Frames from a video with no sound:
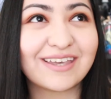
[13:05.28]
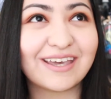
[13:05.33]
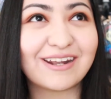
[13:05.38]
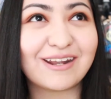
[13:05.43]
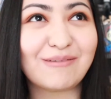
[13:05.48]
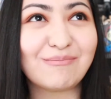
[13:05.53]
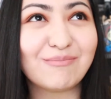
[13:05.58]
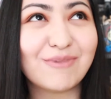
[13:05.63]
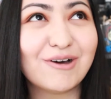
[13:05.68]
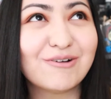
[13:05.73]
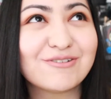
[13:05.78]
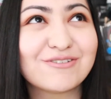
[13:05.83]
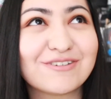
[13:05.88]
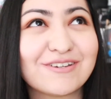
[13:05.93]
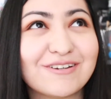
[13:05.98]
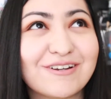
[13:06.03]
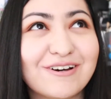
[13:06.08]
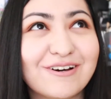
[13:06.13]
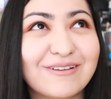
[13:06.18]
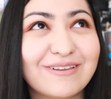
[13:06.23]
get
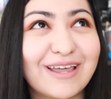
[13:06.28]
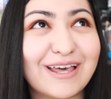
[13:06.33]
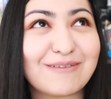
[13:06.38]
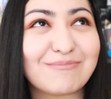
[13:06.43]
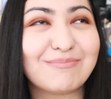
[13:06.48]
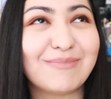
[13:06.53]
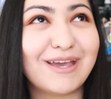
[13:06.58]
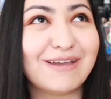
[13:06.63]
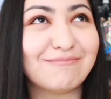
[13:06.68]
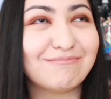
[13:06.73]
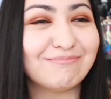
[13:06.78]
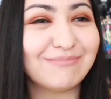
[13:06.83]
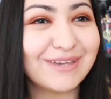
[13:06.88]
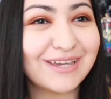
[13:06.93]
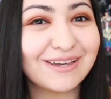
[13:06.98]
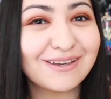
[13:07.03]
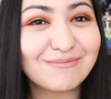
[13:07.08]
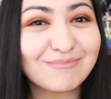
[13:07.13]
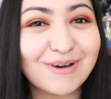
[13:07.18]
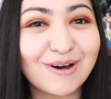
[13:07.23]
emotional like made
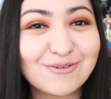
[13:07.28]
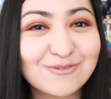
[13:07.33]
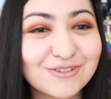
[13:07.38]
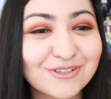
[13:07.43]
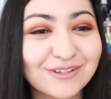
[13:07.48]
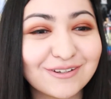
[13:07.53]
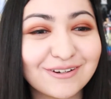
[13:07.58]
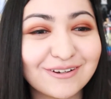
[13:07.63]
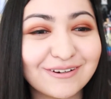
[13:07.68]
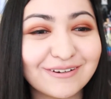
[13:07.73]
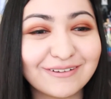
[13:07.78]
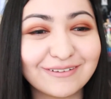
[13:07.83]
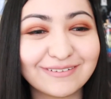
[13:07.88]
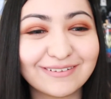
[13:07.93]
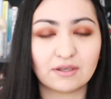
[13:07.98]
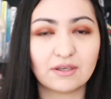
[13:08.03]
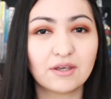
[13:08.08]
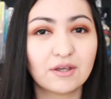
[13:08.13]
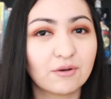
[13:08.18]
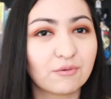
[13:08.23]
me
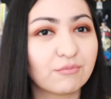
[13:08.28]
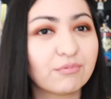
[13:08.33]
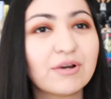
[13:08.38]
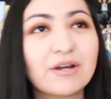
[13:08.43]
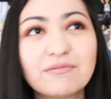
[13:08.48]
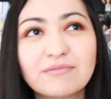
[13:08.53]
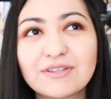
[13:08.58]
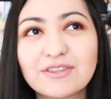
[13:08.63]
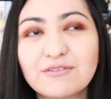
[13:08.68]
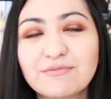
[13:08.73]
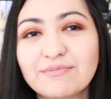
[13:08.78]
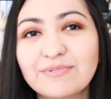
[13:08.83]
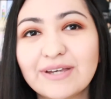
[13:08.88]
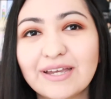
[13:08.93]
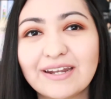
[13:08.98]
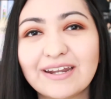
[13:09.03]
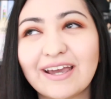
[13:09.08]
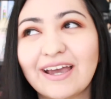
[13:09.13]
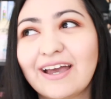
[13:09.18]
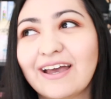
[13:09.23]
emotional. Run with the
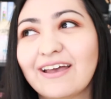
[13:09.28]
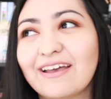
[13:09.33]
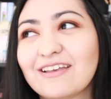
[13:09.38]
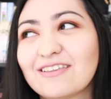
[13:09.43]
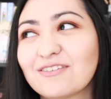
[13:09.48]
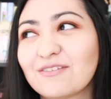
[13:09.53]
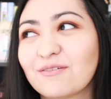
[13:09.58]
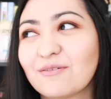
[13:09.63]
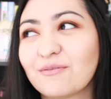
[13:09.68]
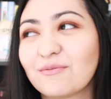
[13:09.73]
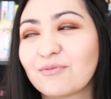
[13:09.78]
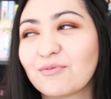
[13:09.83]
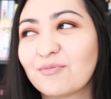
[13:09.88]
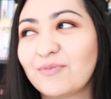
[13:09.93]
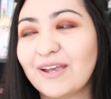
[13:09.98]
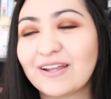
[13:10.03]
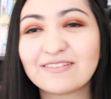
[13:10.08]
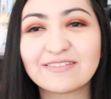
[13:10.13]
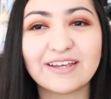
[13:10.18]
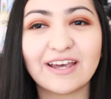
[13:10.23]
Wind has
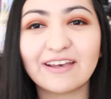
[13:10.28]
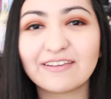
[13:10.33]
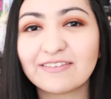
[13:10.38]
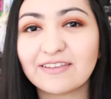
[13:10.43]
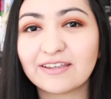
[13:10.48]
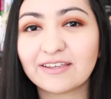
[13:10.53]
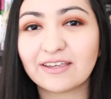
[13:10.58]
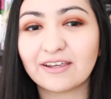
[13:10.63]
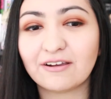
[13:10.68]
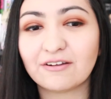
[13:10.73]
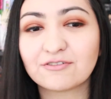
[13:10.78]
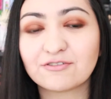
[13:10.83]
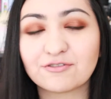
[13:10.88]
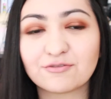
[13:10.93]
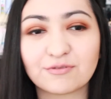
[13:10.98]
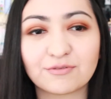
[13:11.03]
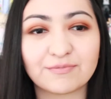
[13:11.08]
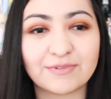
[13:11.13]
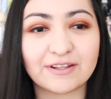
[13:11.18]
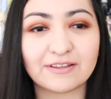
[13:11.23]
fantastic
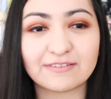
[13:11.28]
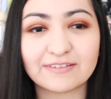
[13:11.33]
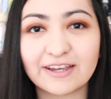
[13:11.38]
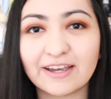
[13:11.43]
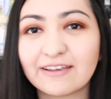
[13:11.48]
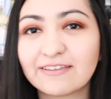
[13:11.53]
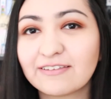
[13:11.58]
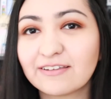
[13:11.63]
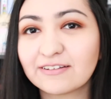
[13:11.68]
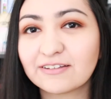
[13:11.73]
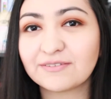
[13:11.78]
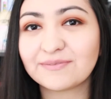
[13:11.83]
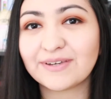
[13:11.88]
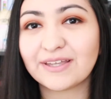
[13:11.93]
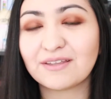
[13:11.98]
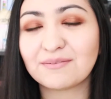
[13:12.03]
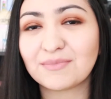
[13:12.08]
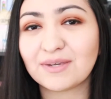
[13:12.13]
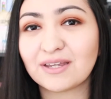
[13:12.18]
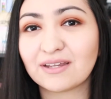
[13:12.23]
characters with fantastic
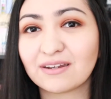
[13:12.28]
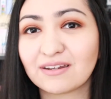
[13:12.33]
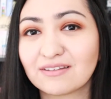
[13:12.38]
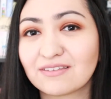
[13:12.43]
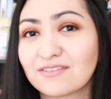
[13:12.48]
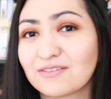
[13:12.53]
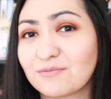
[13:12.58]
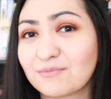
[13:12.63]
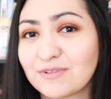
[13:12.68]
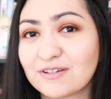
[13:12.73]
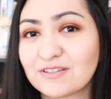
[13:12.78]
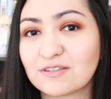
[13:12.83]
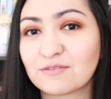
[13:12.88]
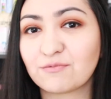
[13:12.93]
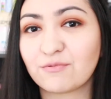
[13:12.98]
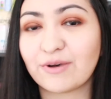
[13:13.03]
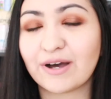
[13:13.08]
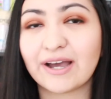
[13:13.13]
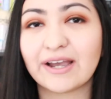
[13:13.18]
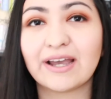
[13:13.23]
development and it's the
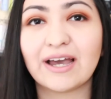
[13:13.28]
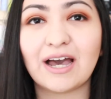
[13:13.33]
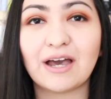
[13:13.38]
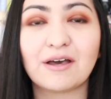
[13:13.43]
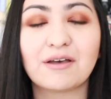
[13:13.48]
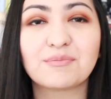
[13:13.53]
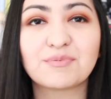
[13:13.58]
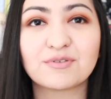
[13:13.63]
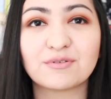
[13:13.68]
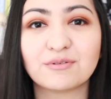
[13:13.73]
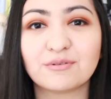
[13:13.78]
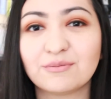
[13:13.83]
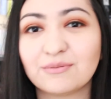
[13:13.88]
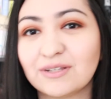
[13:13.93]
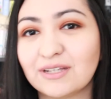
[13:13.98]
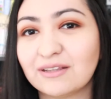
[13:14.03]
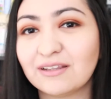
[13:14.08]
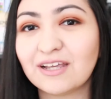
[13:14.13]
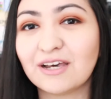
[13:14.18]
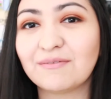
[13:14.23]
reason why I
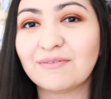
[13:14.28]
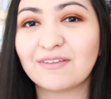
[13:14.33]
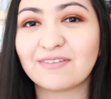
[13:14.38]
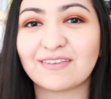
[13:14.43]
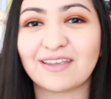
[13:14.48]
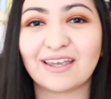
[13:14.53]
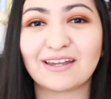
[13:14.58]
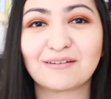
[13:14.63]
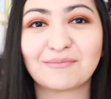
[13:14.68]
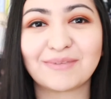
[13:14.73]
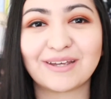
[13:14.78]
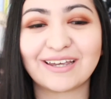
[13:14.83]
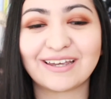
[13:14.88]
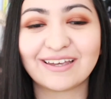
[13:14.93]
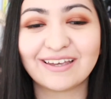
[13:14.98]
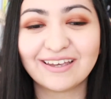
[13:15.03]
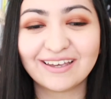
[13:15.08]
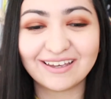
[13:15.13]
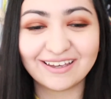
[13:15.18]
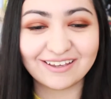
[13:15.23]
absolutely love this anime.
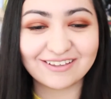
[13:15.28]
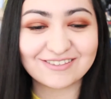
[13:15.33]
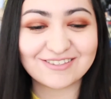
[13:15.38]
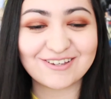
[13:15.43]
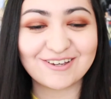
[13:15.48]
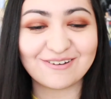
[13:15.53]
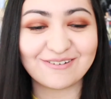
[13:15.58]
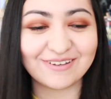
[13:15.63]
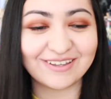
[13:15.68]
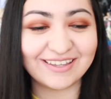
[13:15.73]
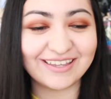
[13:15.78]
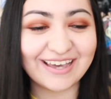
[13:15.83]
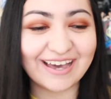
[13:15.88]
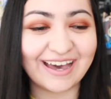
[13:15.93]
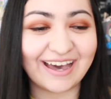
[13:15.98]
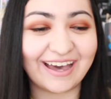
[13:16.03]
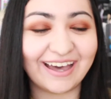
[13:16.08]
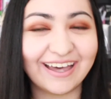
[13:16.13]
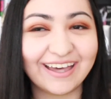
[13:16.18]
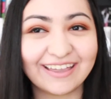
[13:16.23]
So
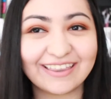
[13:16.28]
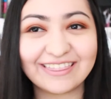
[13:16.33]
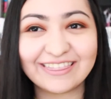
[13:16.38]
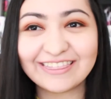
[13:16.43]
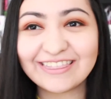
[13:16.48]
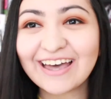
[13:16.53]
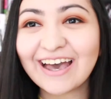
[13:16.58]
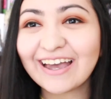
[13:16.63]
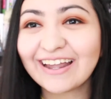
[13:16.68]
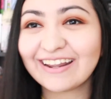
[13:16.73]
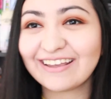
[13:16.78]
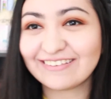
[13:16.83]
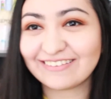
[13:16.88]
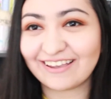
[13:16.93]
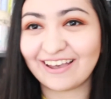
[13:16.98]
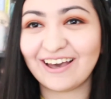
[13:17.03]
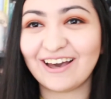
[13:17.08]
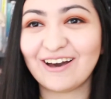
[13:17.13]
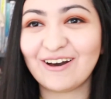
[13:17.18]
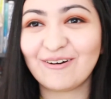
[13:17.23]
yeah, that is
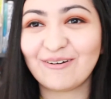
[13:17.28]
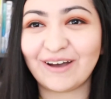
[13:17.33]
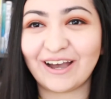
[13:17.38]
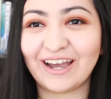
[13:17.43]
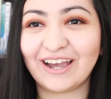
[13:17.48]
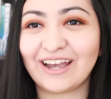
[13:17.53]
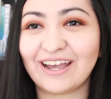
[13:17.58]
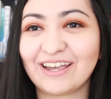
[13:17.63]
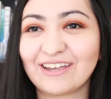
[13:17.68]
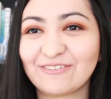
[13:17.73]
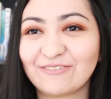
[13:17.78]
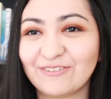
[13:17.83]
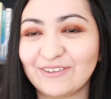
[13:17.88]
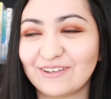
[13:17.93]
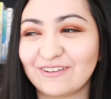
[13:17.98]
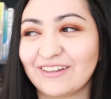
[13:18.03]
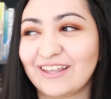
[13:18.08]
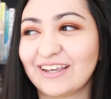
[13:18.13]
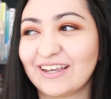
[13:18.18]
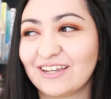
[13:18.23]
how I
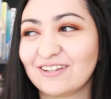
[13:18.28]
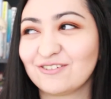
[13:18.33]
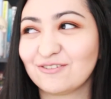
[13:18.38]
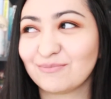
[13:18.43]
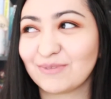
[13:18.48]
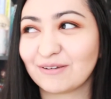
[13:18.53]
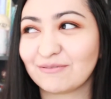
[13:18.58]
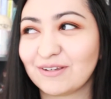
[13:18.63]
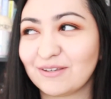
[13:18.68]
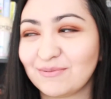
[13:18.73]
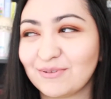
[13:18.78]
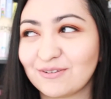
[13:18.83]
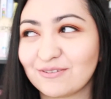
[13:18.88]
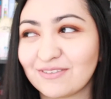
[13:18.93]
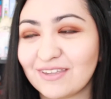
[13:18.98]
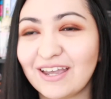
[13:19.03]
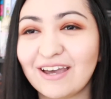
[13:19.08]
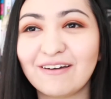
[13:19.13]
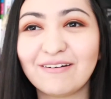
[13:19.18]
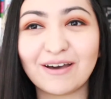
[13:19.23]
feel like I do my reviews
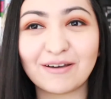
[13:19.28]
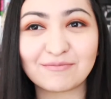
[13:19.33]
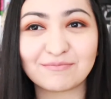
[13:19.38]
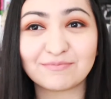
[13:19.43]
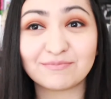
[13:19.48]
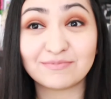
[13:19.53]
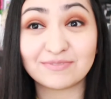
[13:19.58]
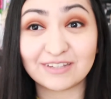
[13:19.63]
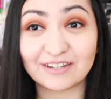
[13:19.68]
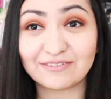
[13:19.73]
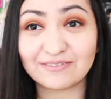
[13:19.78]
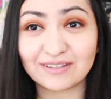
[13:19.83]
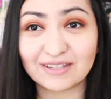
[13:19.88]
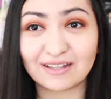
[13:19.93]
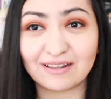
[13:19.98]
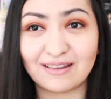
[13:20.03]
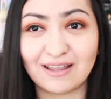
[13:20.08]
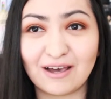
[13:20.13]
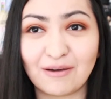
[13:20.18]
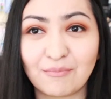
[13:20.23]
now. I'm definitely
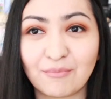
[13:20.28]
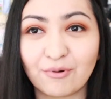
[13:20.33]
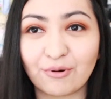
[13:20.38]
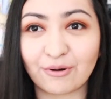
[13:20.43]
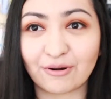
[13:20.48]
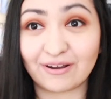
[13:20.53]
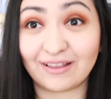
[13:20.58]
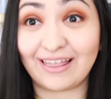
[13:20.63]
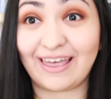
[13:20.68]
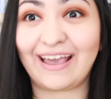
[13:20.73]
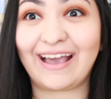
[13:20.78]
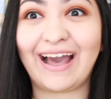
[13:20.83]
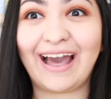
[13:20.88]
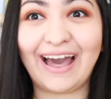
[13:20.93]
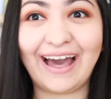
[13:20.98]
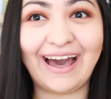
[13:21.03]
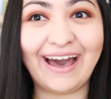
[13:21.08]
a lot more like